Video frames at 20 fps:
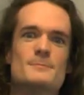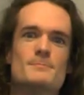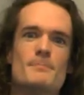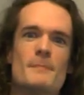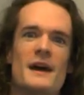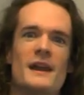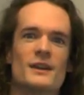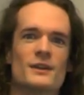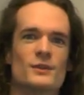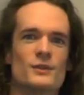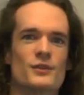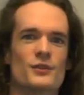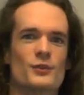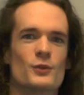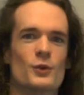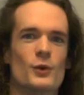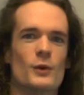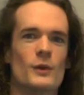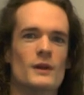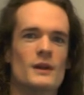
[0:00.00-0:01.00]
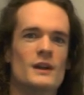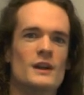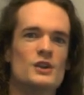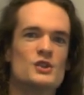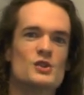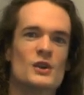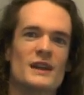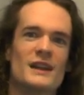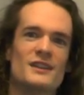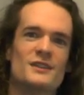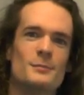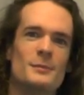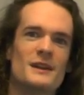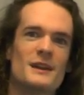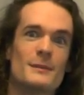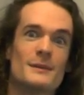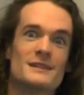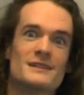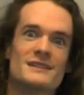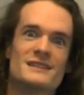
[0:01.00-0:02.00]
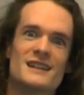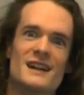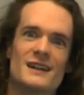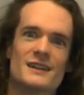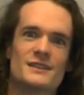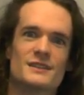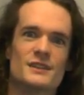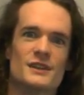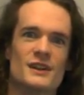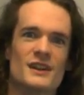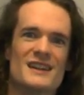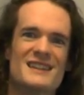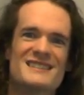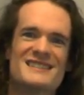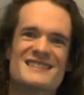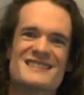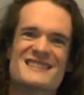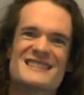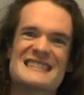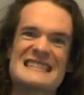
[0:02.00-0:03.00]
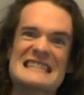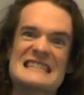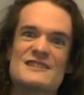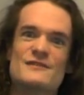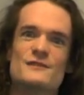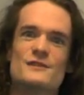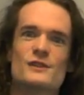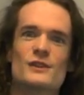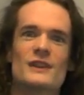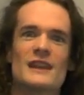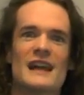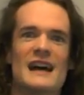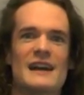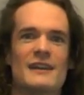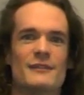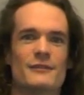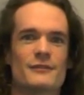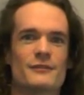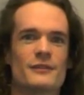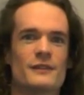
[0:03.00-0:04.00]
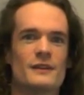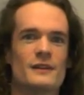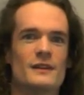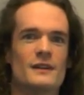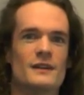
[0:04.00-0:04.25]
in medical school, training to become a doctor to save your life.